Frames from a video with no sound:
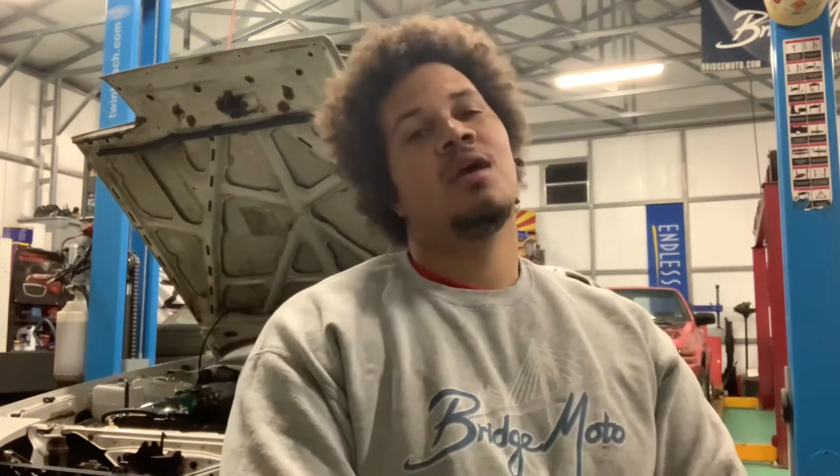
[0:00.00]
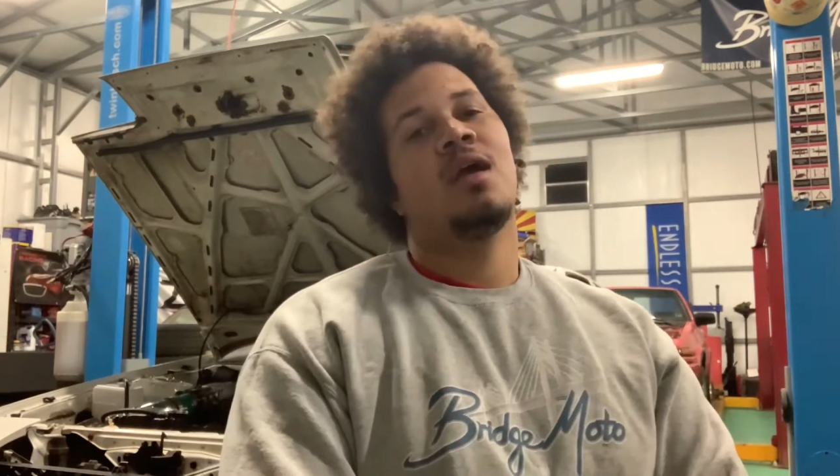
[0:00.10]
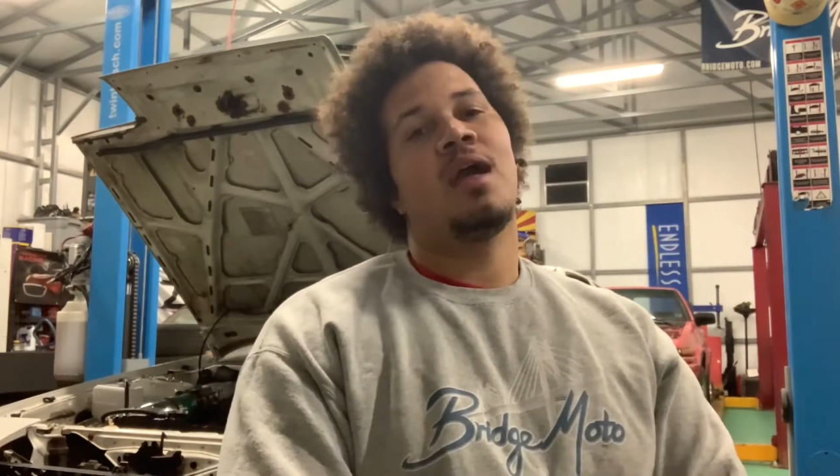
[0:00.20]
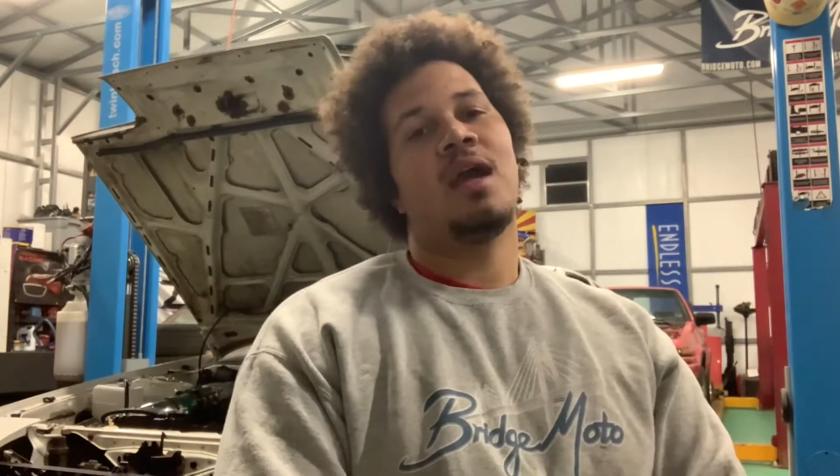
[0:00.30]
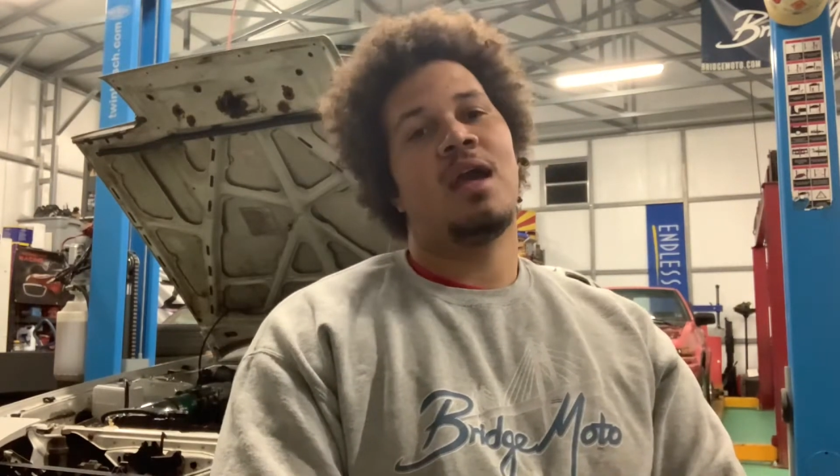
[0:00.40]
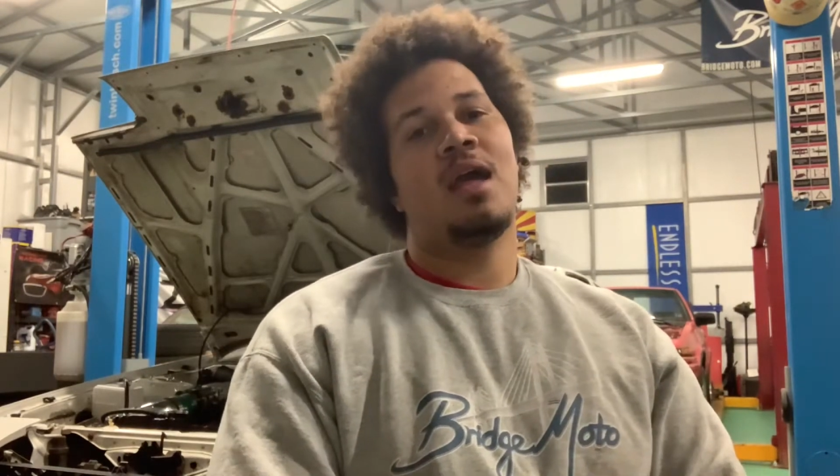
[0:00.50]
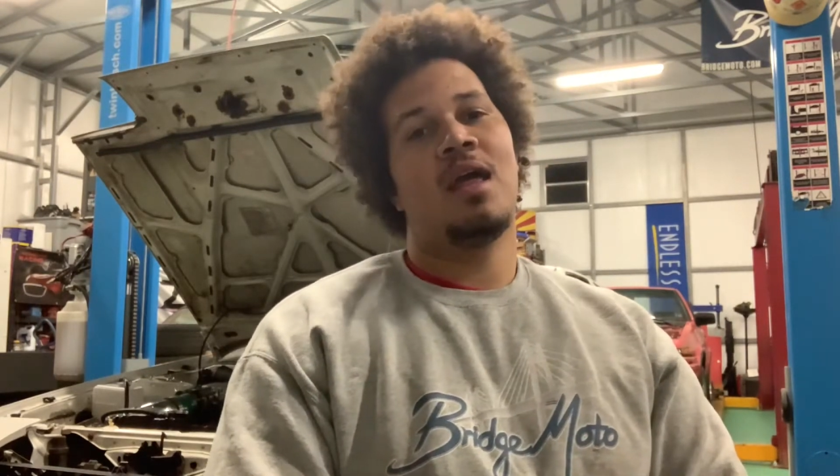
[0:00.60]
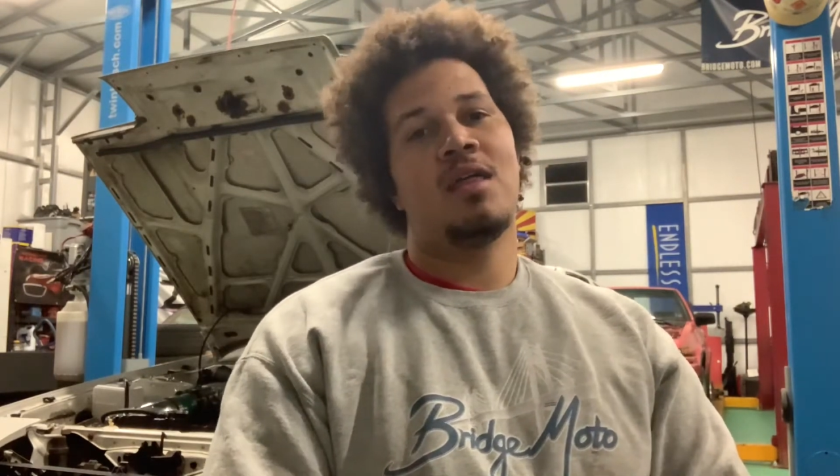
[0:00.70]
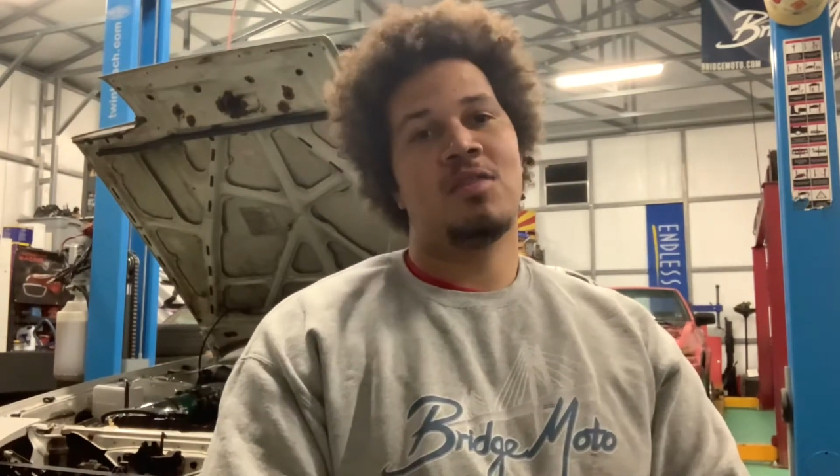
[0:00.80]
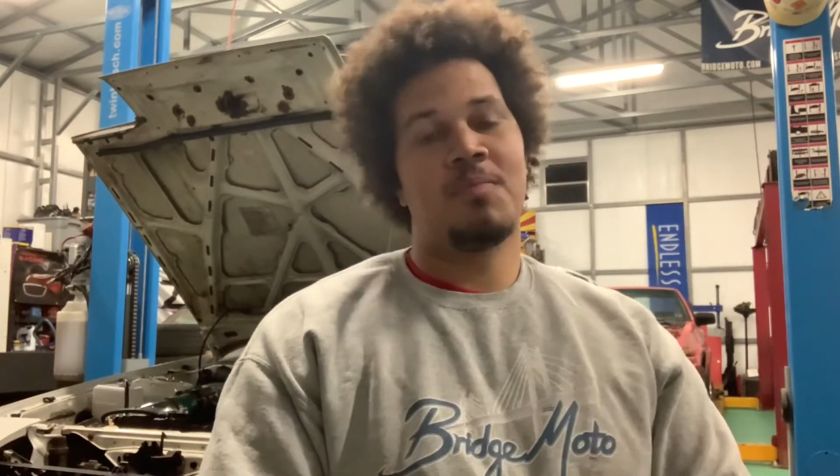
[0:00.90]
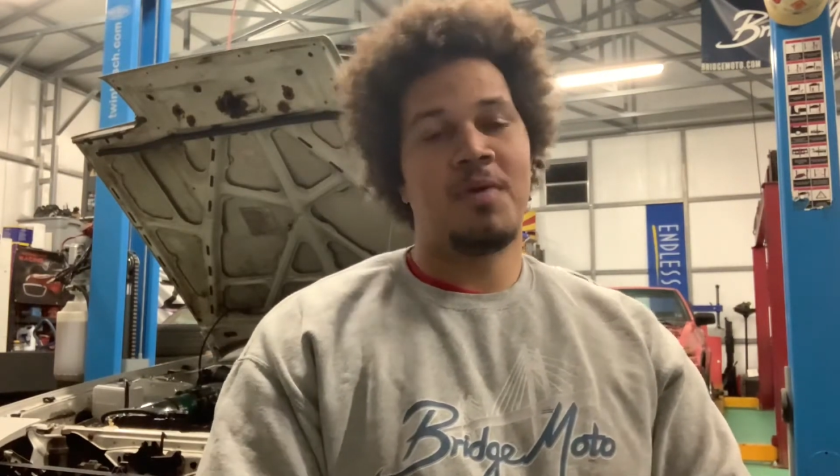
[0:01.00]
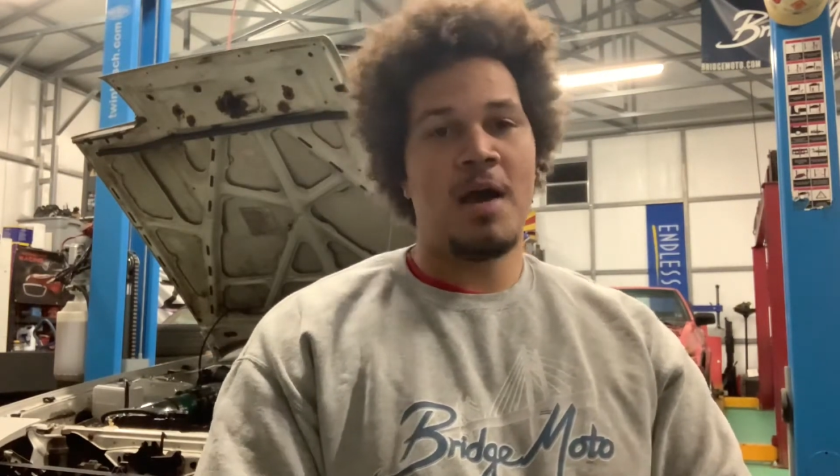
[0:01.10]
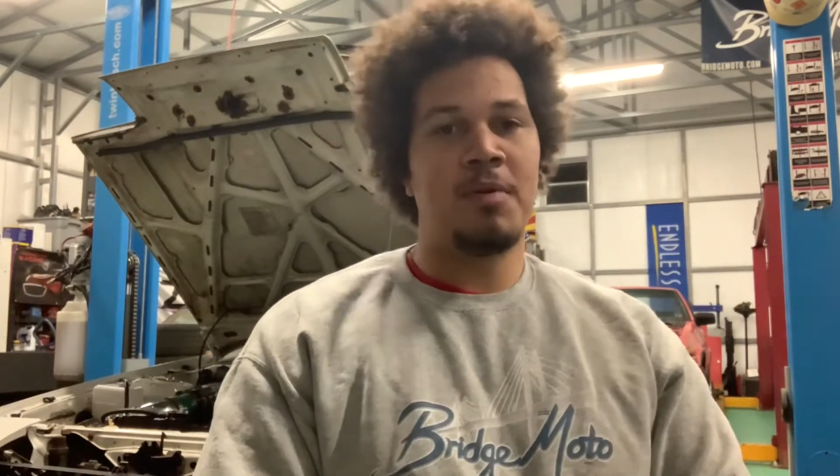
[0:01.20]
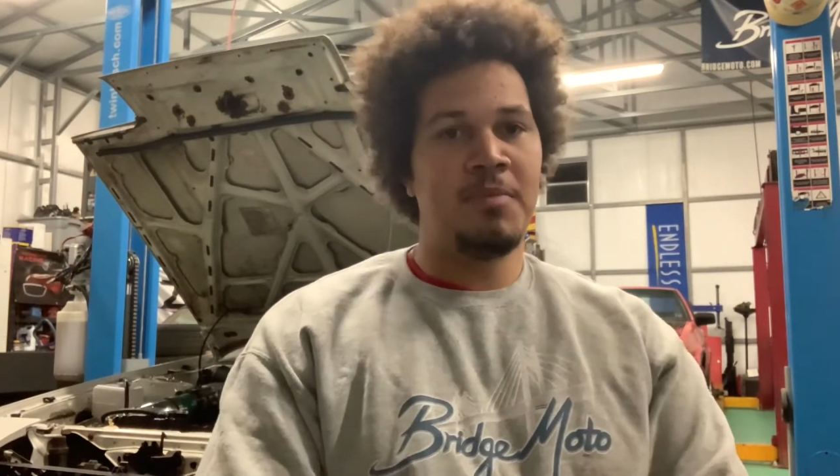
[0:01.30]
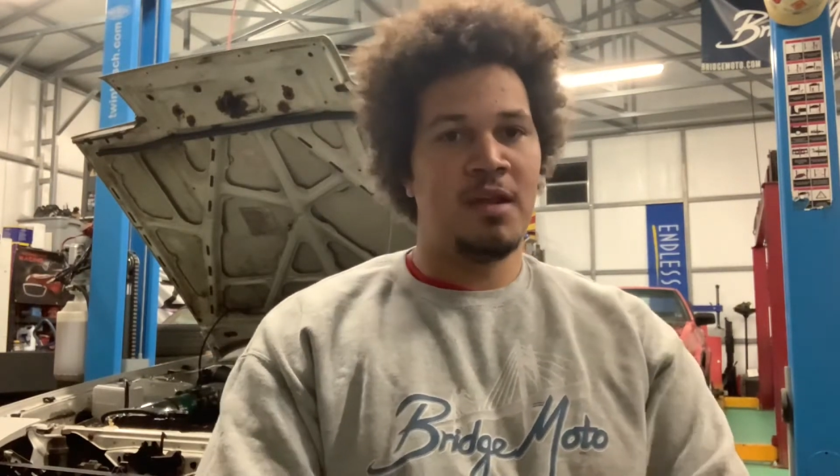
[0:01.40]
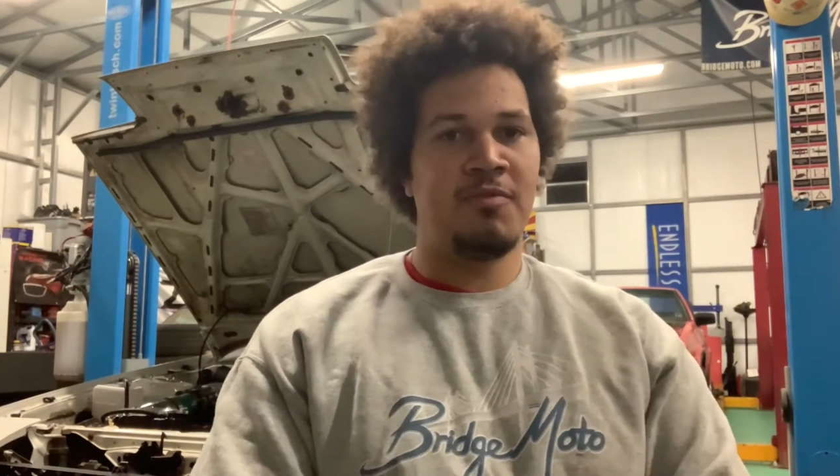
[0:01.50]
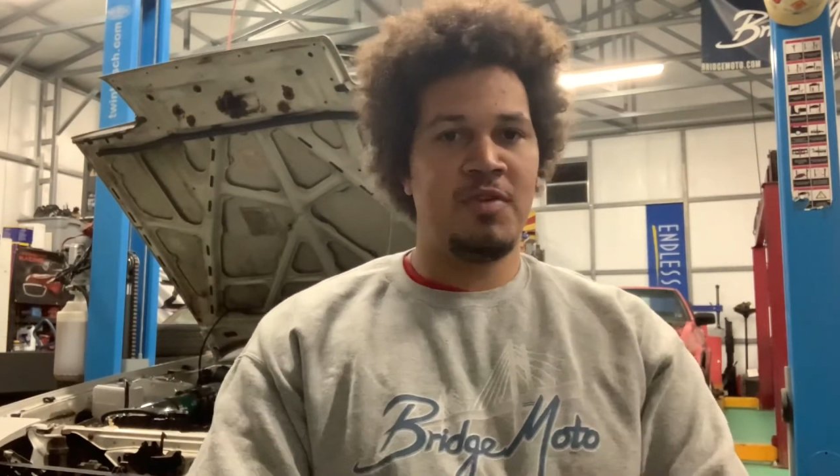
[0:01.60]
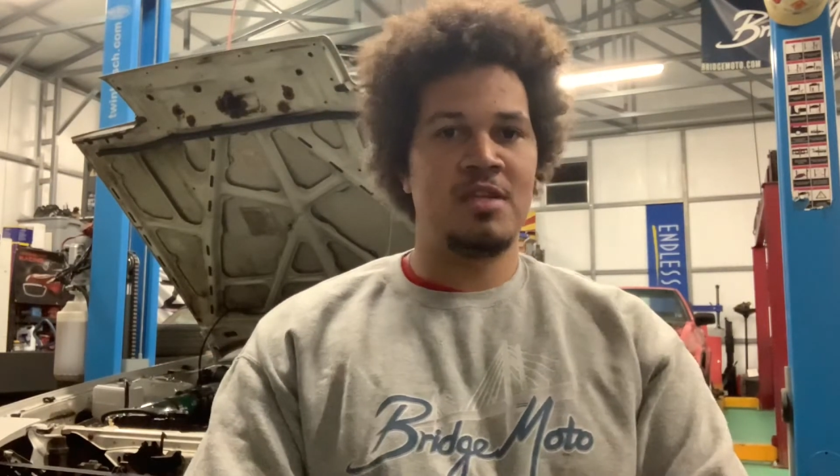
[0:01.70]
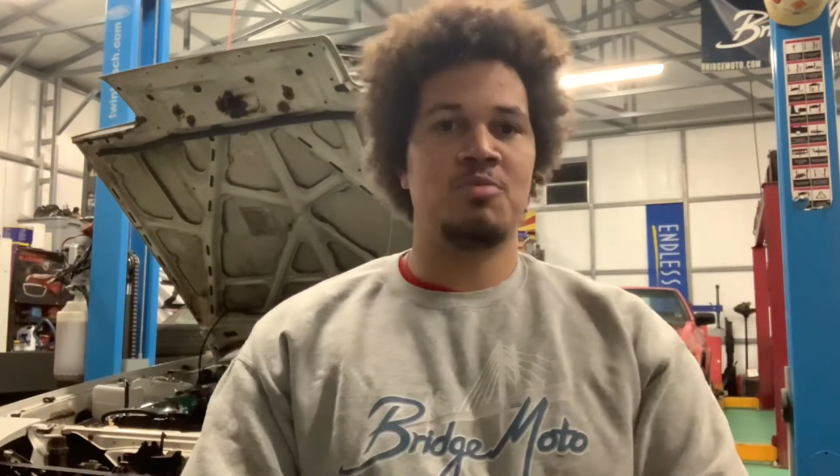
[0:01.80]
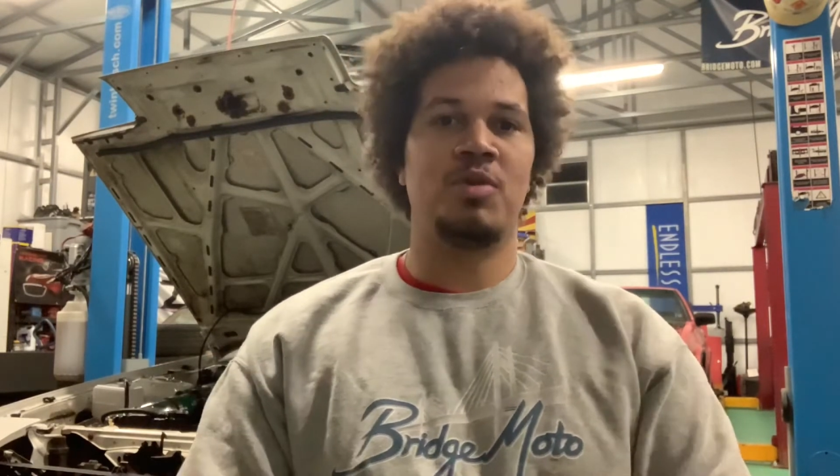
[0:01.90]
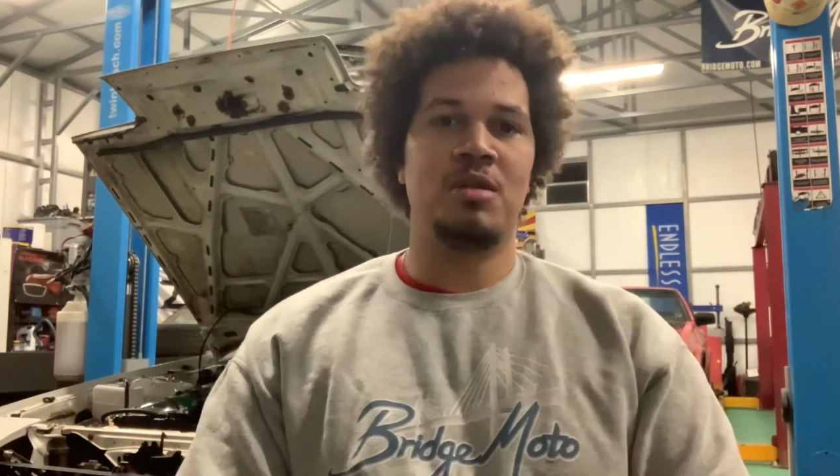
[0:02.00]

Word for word: and their proper benefits when